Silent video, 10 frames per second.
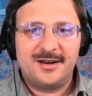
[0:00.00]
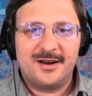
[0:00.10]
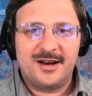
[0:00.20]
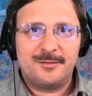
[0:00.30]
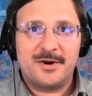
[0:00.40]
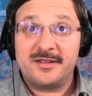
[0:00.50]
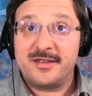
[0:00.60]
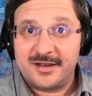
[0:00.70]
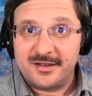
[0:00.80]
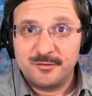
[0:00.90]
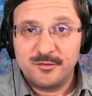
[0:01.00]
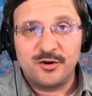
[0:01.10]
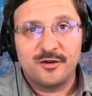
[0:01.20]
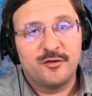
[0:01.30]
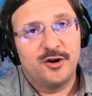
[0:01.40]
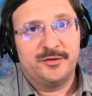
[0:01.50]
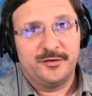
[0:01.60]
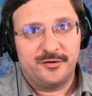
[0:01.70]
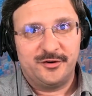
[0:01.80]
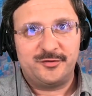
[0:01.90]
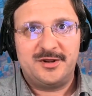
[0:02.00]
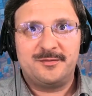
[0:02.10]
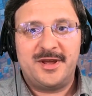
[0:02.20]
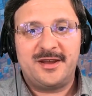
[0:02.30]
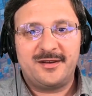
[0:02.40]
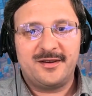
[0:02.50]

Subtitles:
Other than the Moodle forums, of course, we'll make